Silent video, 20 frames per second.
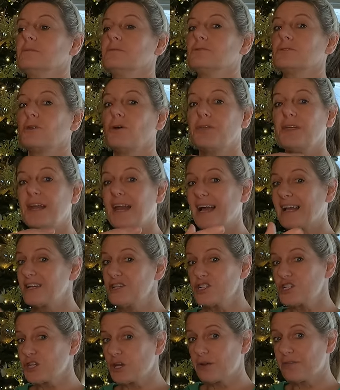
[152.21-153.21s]
so that I
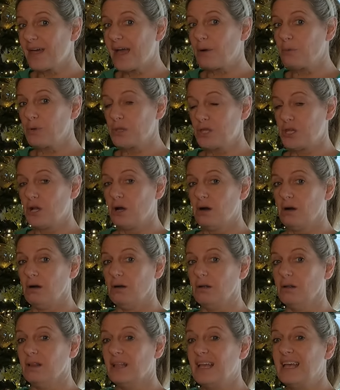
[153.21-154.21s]
can share that with
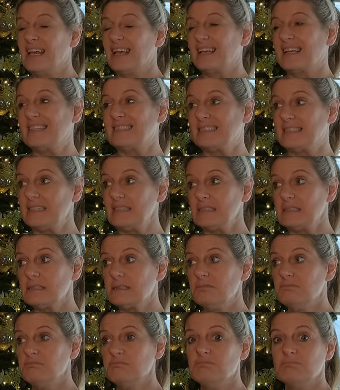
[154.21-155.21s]
y'all. Because
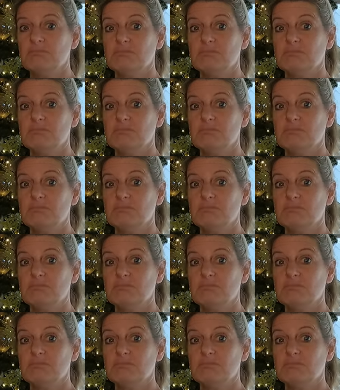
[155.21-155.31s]
this